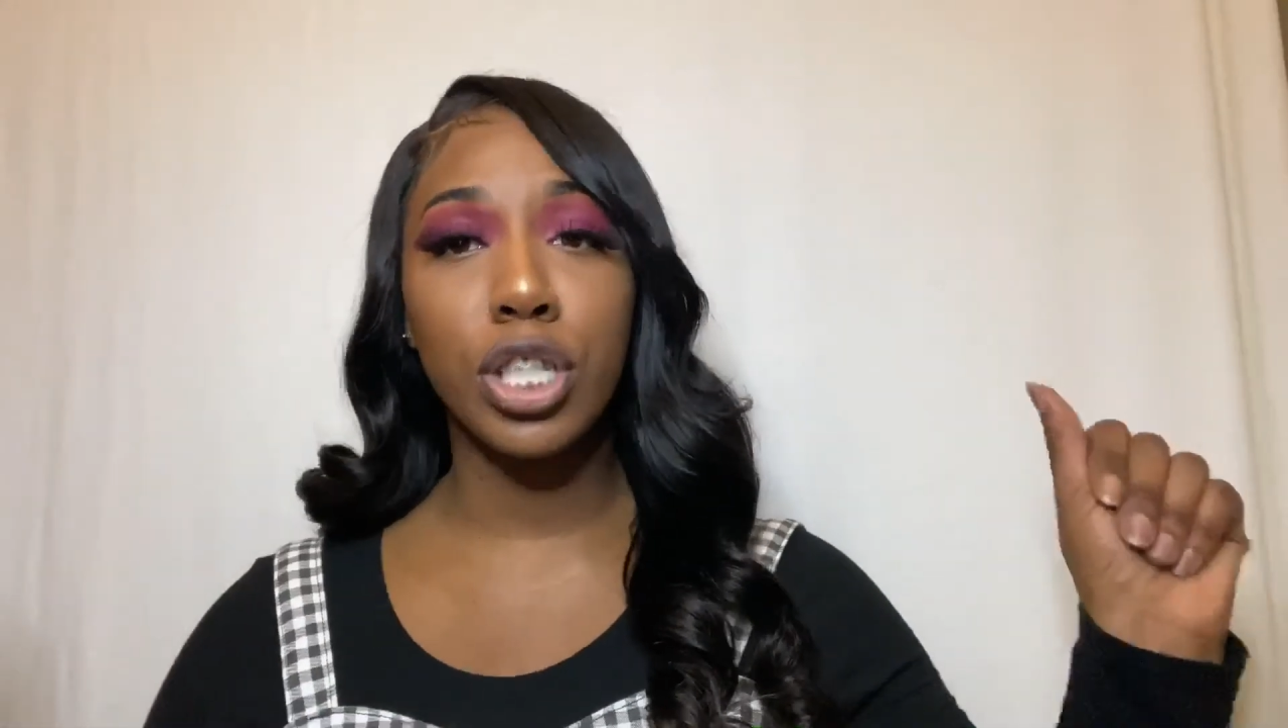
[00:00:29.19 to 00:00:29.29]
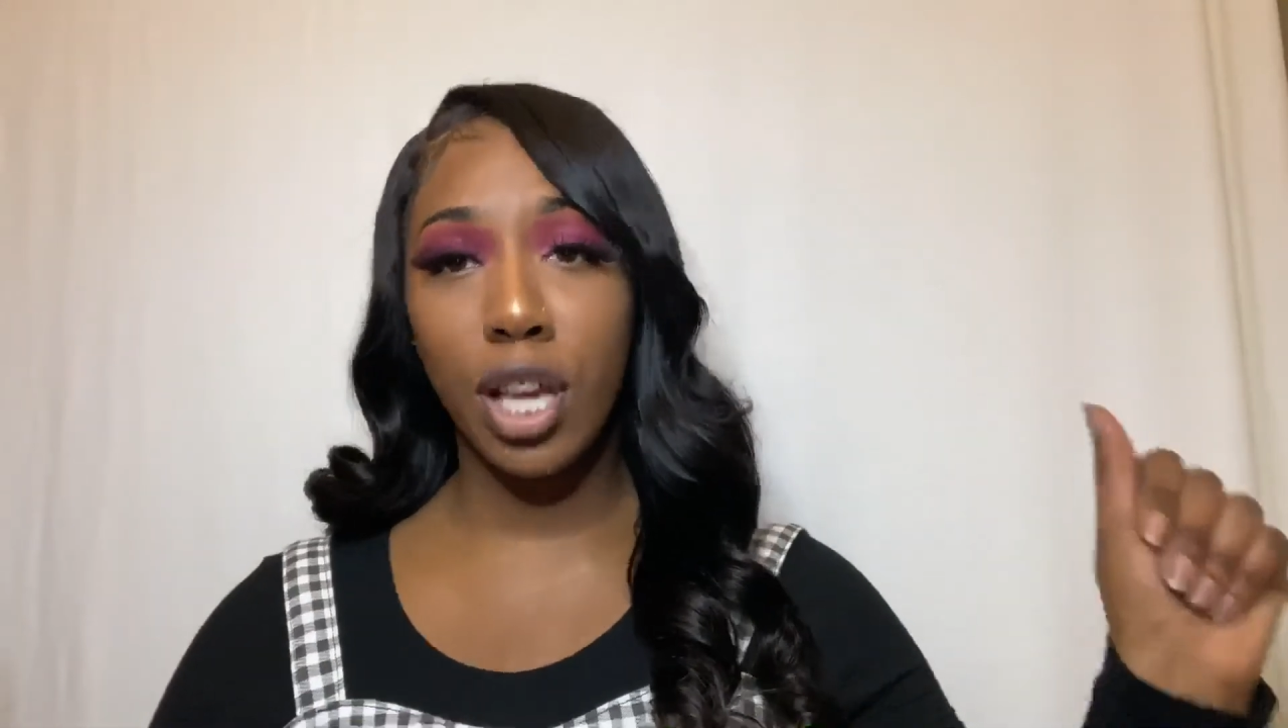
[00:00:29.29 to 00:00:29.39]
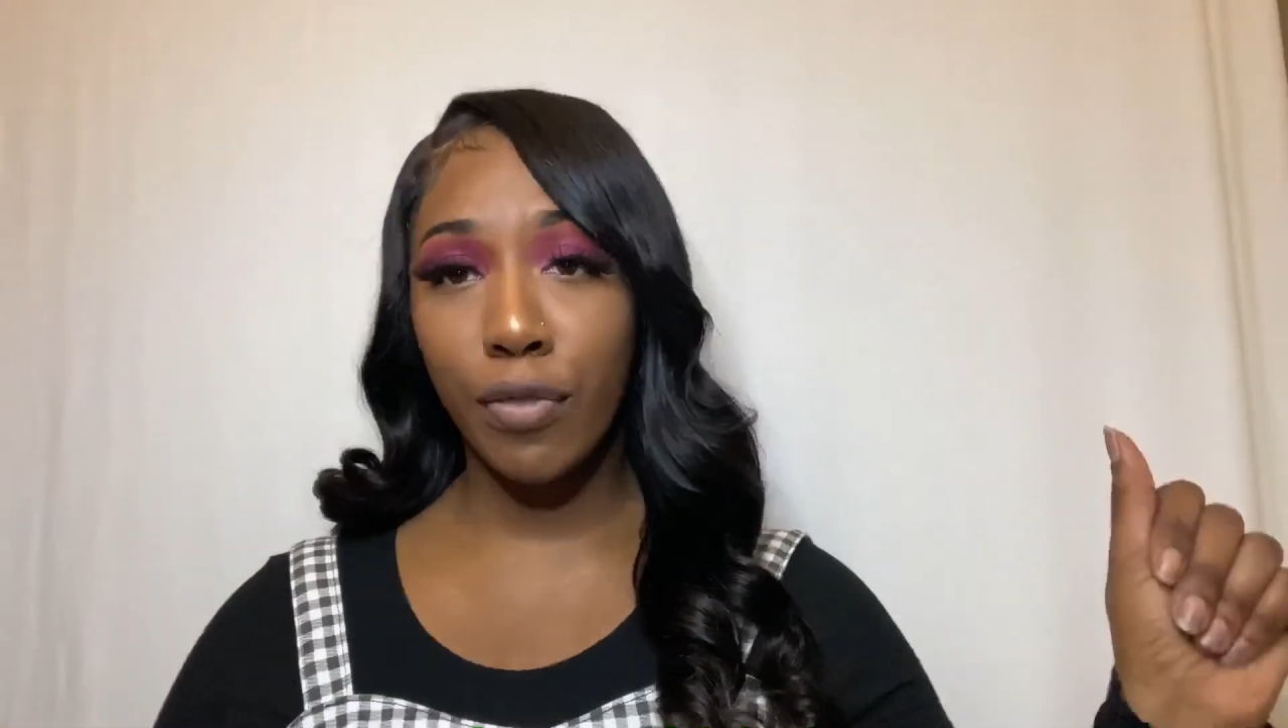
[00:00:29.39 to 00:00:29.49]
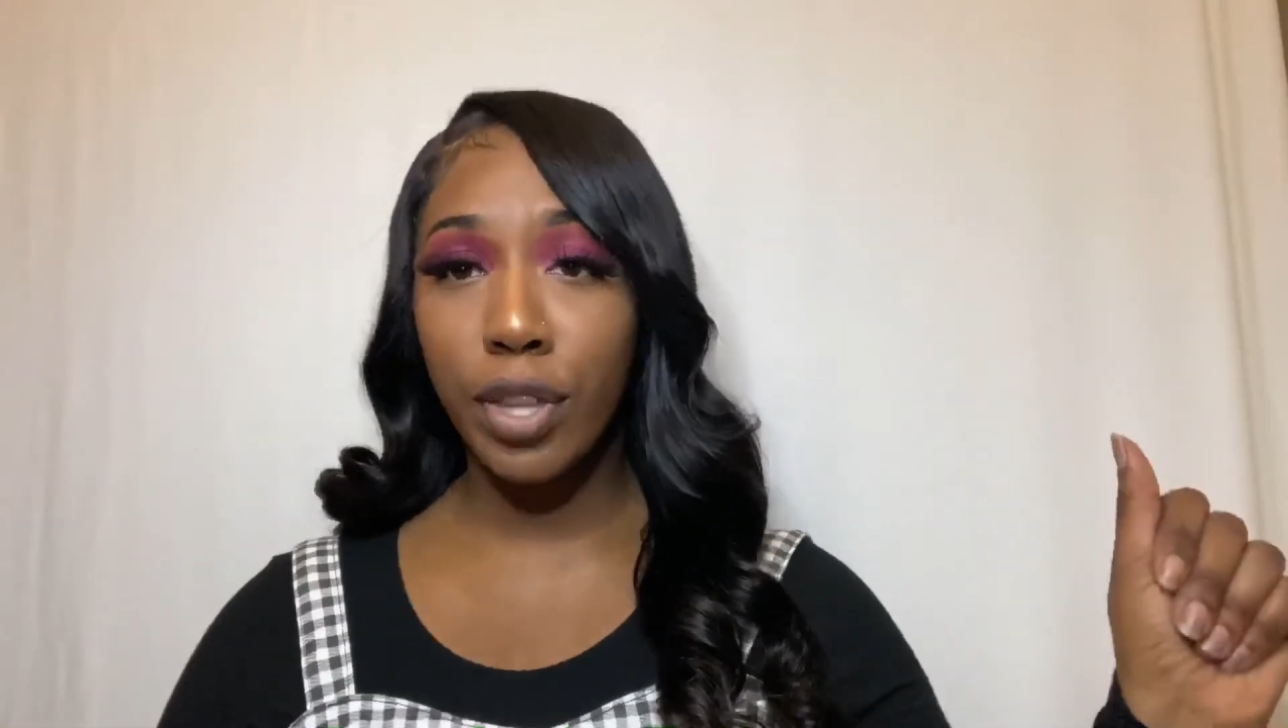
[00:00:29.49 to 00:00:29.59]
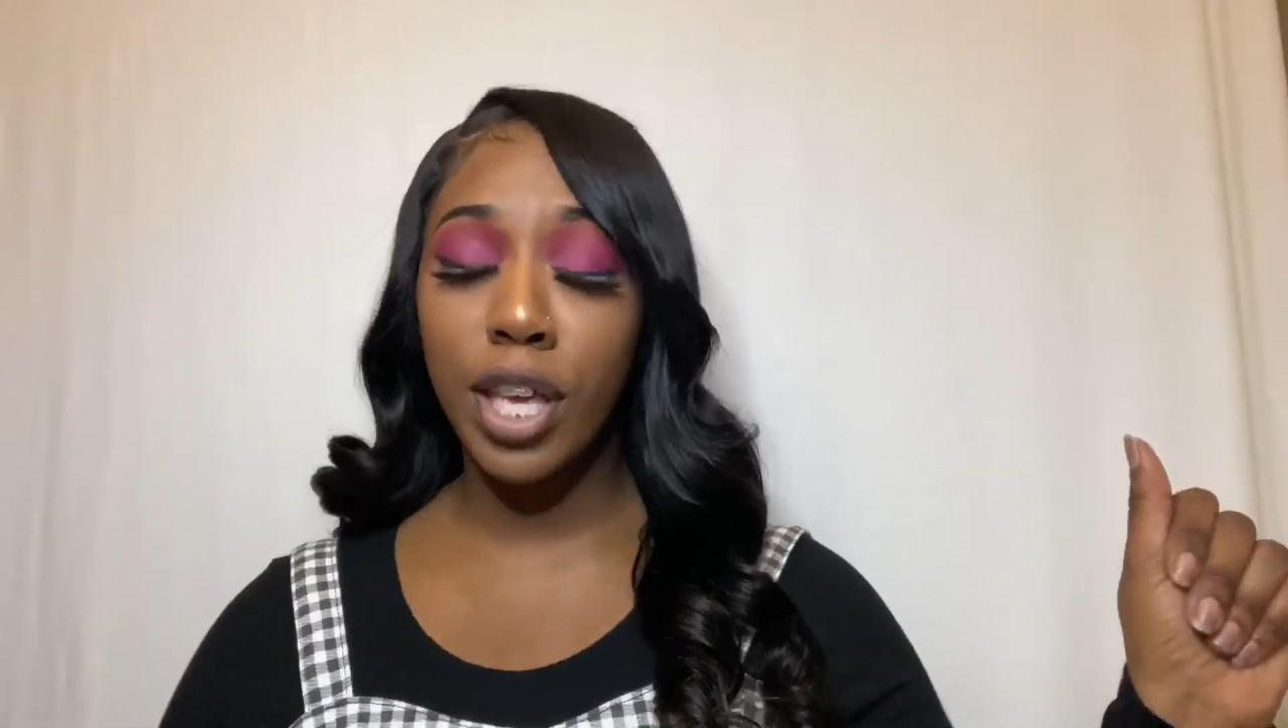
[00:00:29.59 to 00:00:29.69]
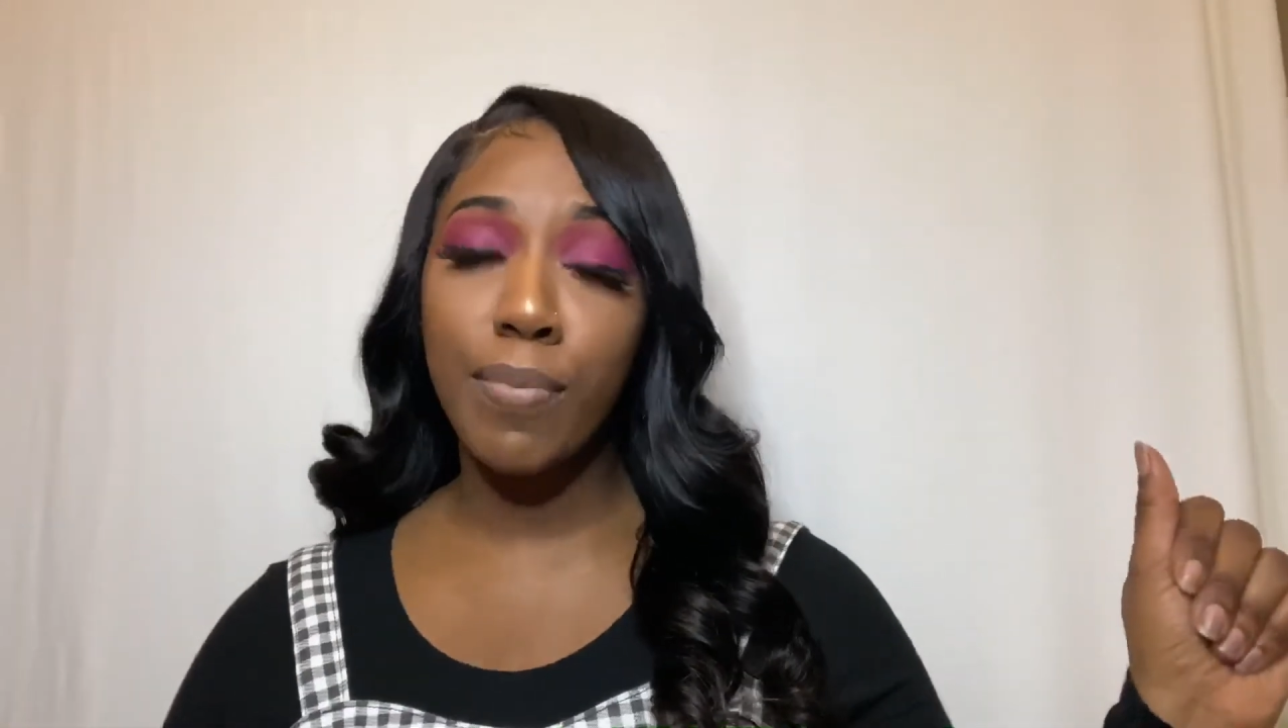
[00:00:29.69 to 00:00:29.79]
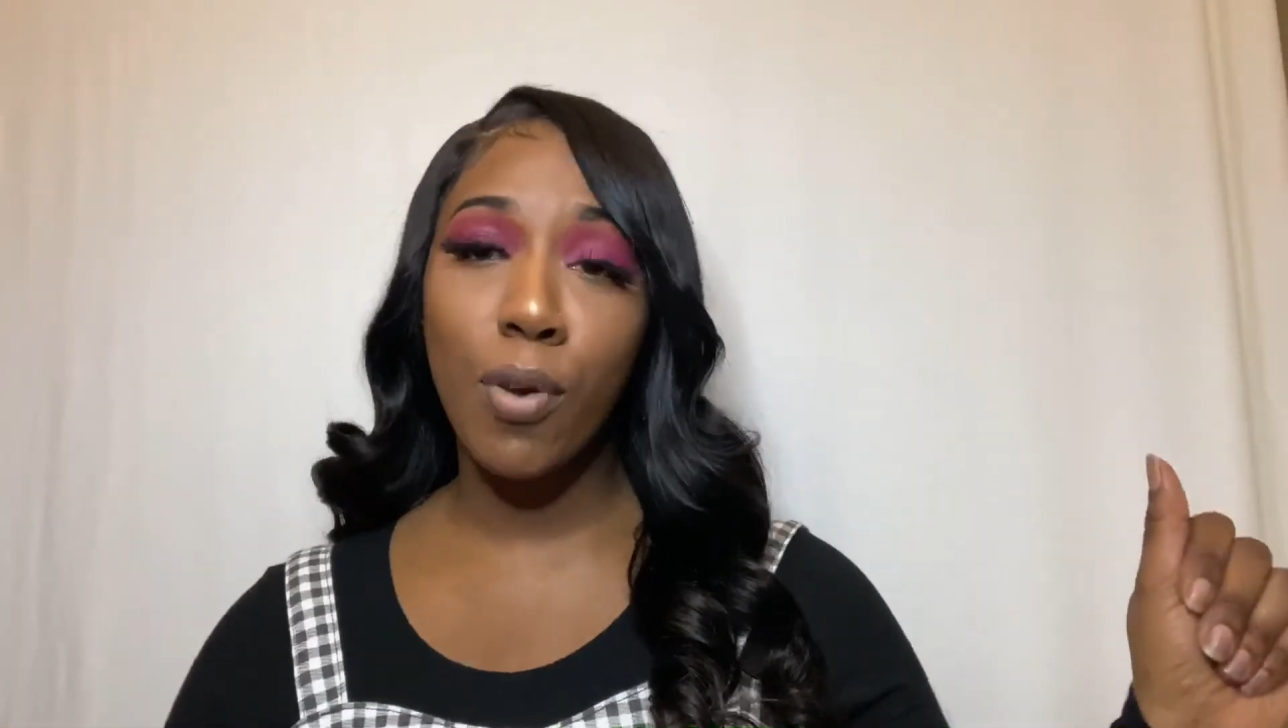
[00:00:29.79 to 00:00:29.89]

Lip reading: definitely keep